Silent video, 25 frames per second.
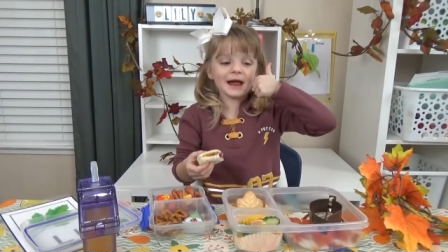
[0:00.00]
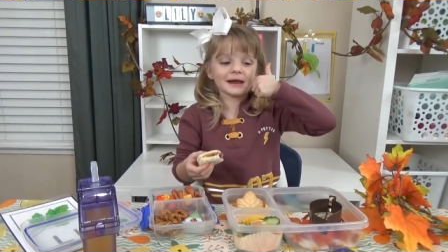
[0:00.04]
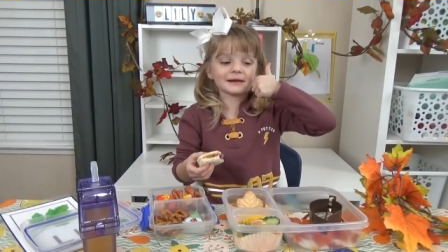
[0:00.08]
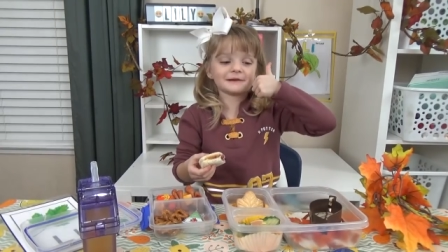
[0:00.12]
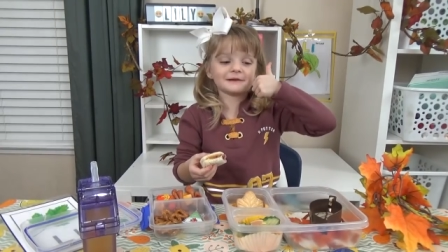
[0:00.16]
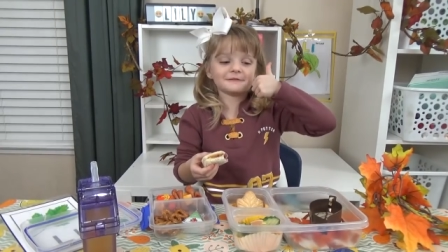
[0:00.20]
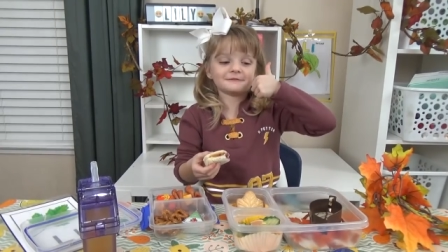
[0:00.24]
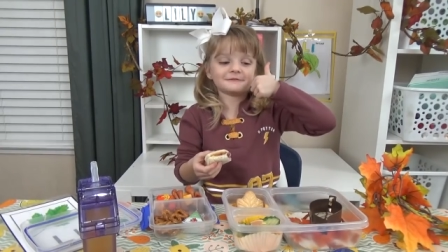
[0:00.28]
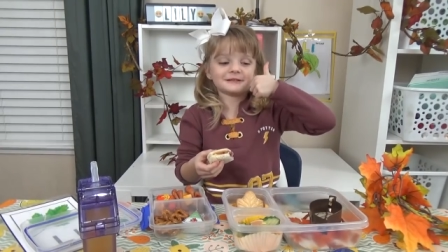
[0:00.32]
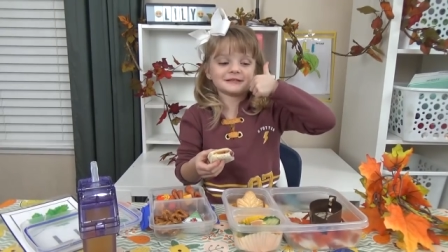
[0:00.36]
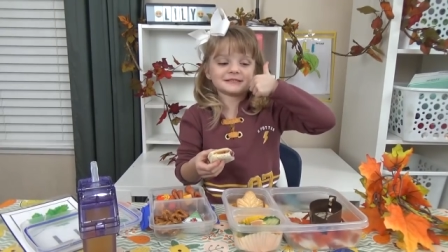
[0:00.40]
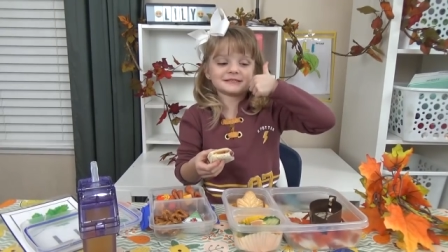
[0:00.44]

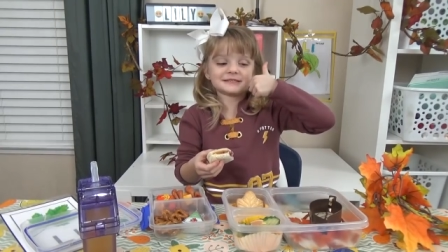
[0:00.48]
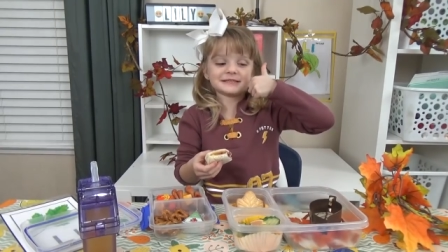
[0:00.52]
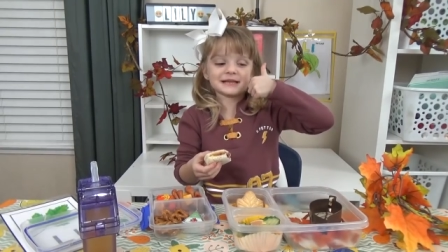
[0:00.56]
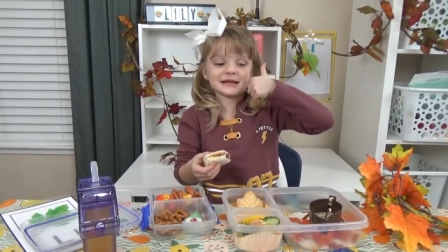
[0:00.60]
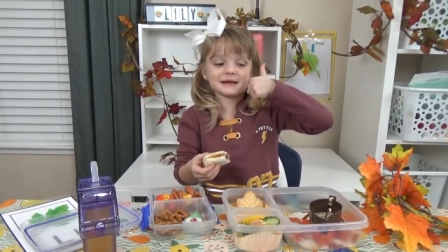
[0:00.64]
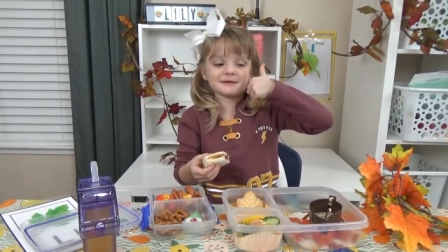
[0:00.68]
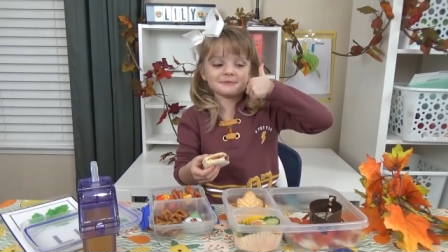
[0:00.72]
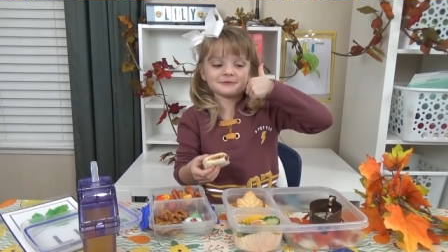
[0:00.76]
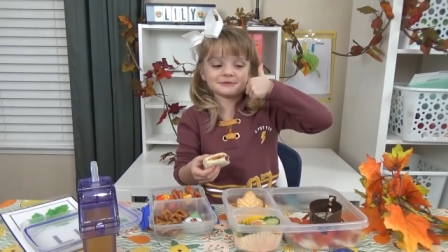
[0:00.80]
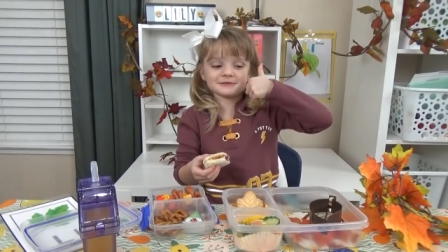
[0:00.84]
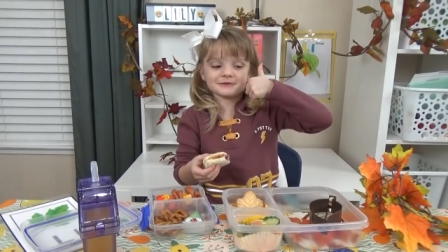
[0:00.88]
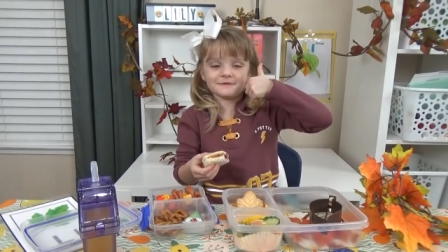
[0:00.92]
give this
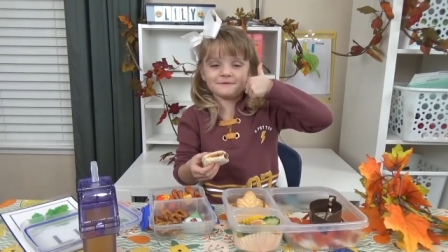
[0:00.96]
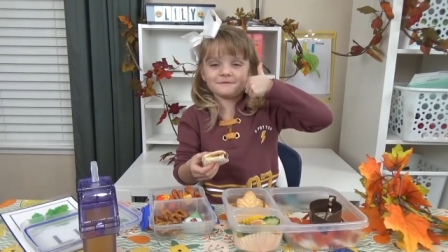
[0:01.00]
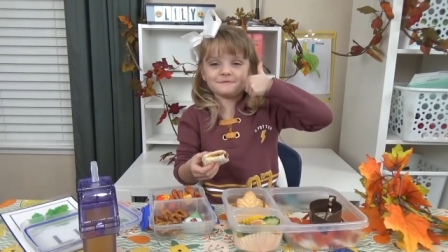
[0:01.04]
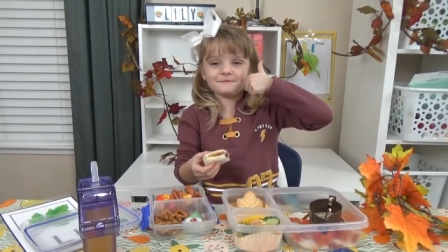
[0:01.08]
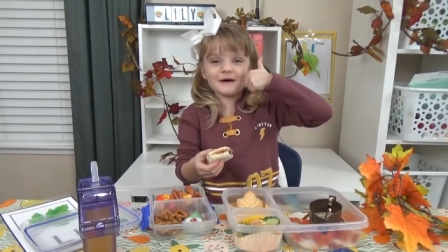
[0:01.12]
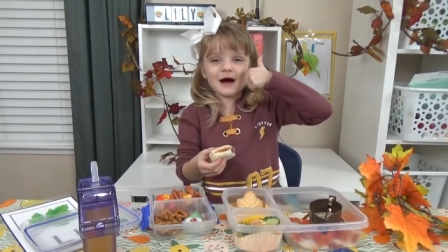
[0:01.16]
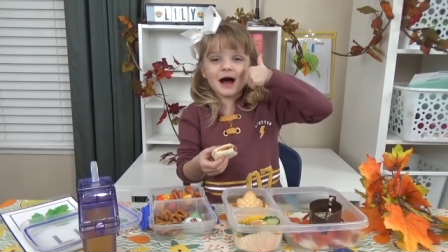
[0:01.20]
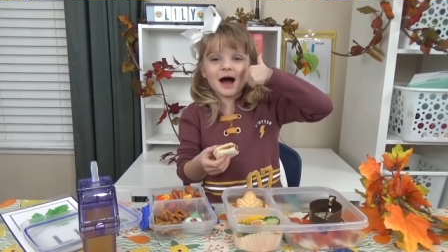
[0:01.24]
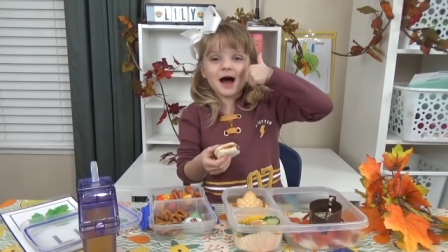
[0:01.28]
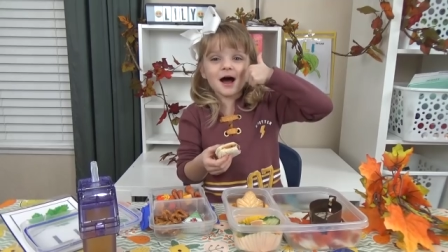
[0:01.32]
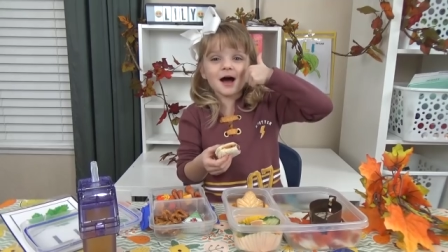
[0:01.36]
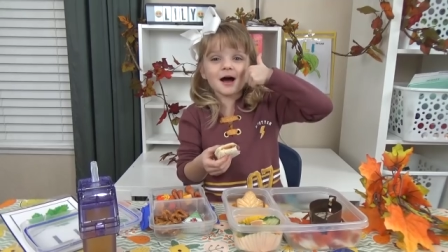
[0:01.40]
sandwich a
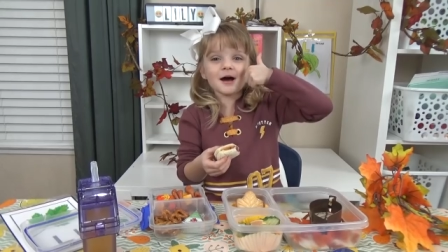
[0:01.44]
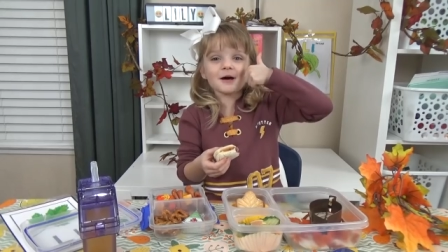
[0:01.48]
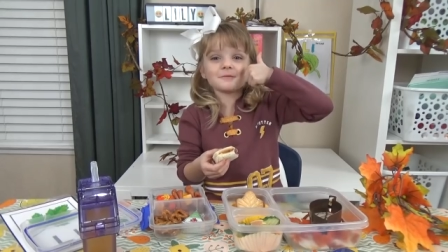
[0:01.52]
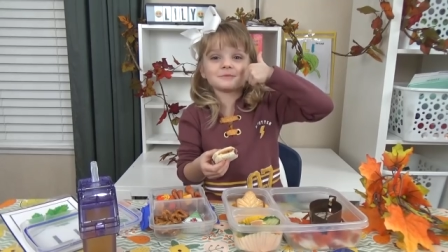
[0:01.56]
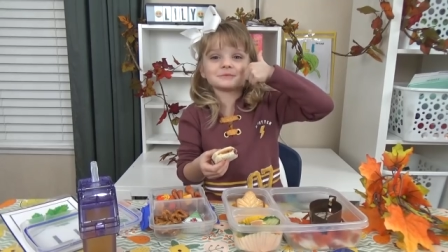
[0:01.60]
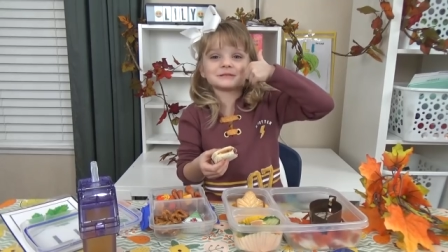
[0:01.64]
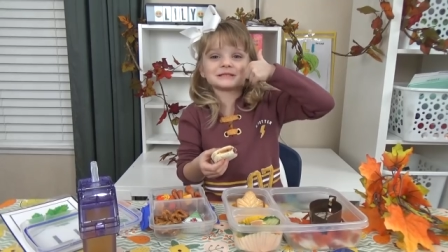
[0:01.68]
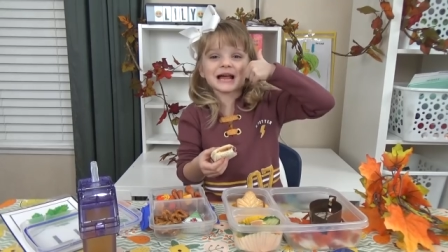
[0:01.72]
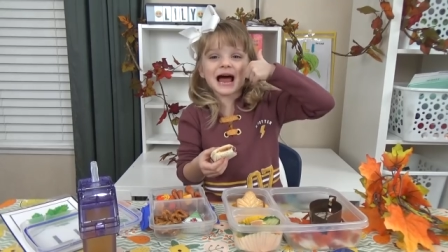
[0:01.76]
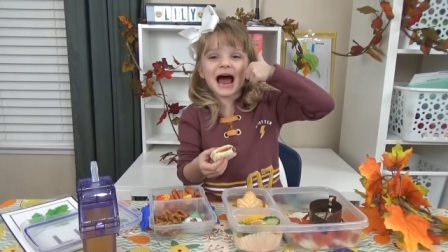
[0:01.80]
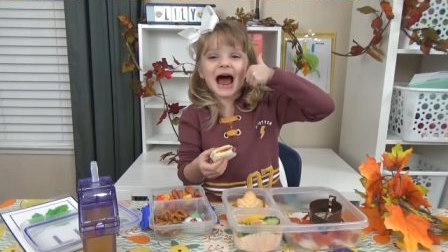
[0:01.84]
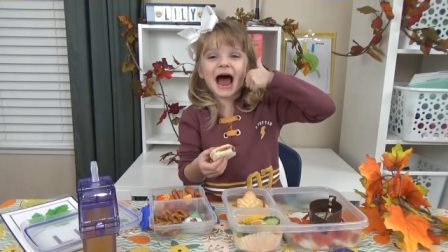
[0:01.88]

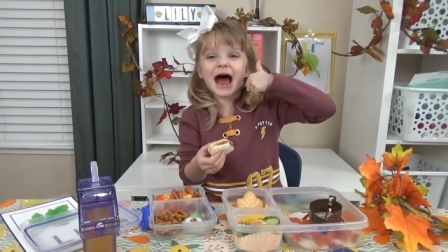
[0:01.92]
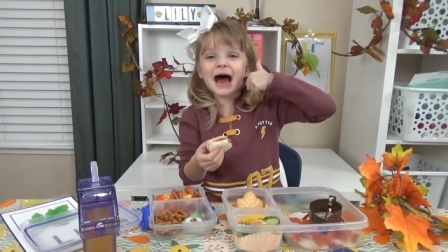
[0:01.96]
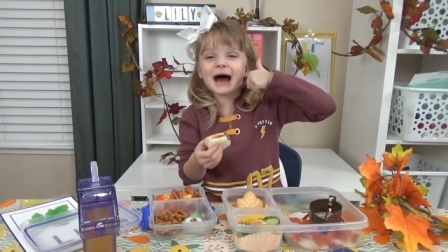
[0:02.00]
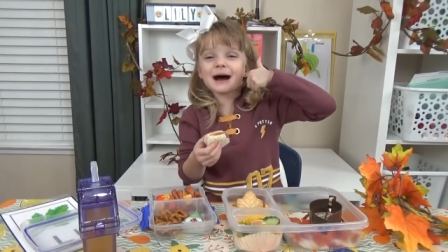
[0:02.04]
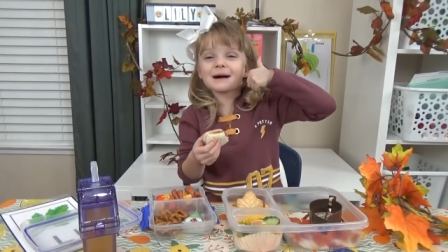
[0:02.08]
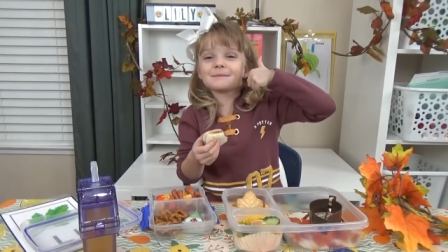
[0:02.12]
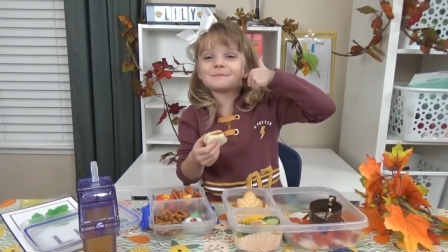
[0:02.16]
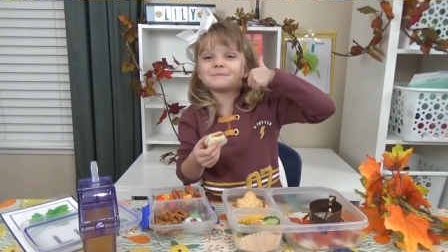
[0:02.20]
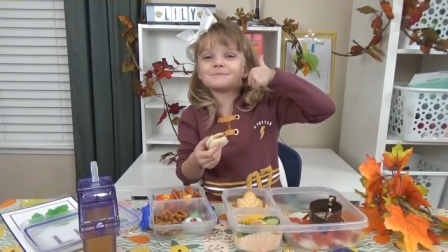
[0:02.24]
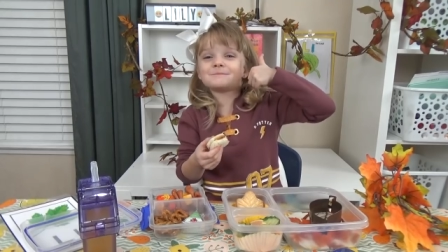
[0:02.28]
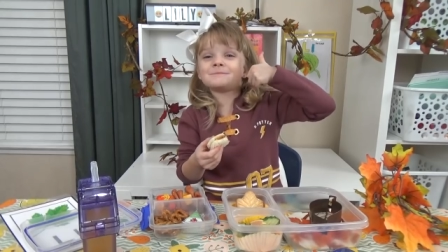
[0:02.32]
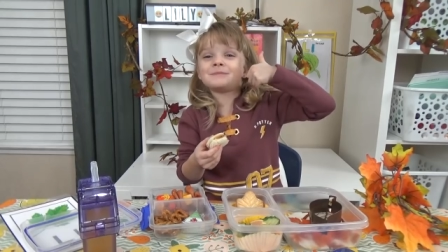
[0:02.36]
thumbs
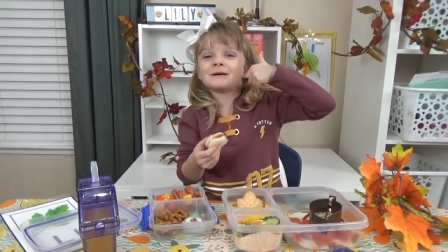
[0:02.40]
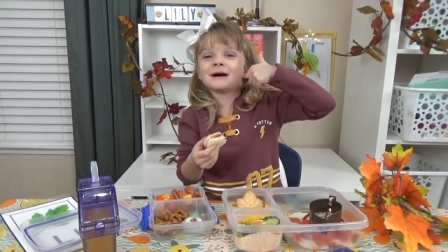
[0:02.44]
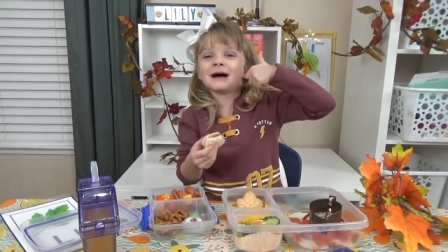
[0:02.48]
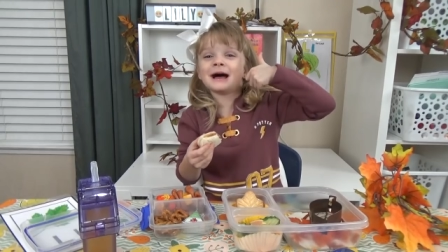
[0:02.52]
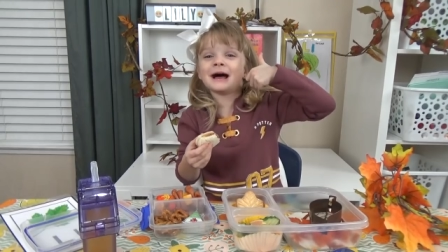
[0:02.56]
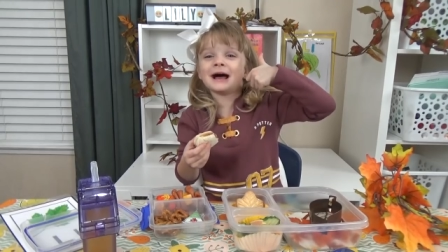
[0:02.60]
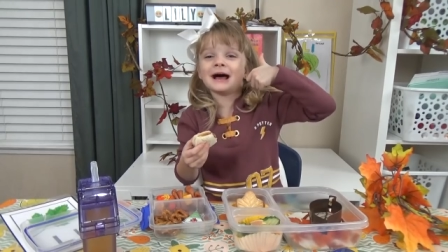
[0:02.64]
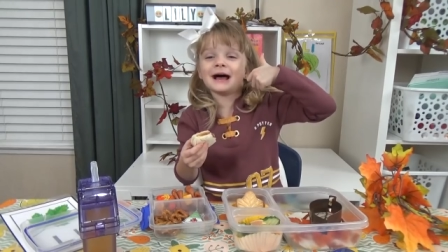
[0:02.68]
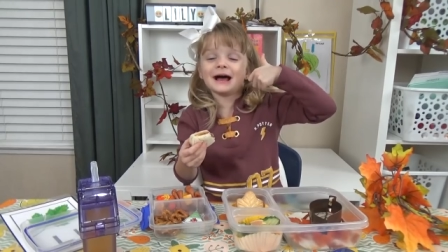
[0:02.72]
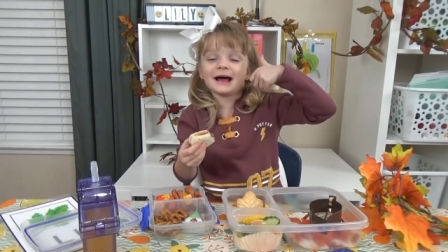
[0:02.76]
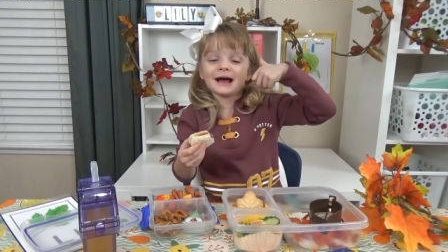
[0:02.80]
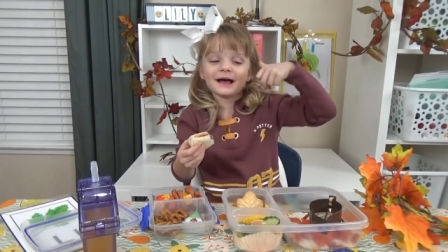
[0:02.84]

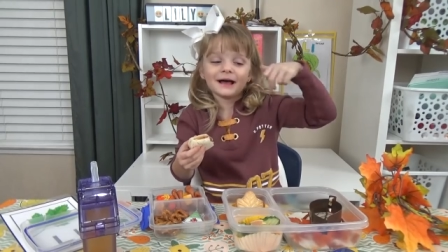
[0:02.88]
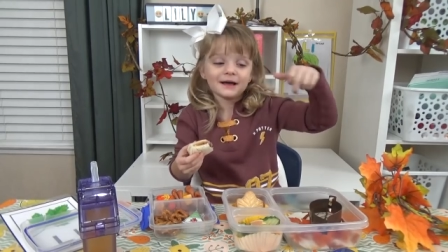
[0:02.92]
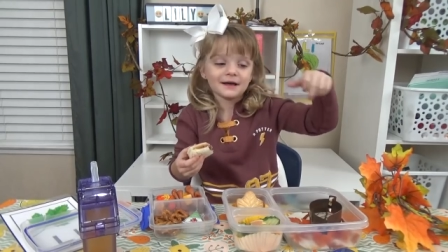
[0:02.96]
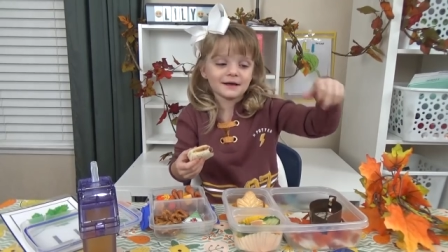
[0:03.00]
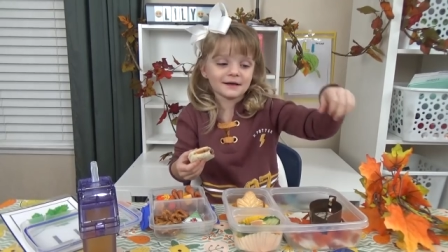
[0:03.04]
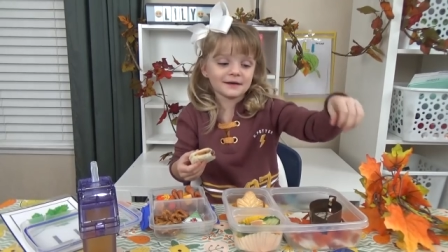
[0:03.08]
up.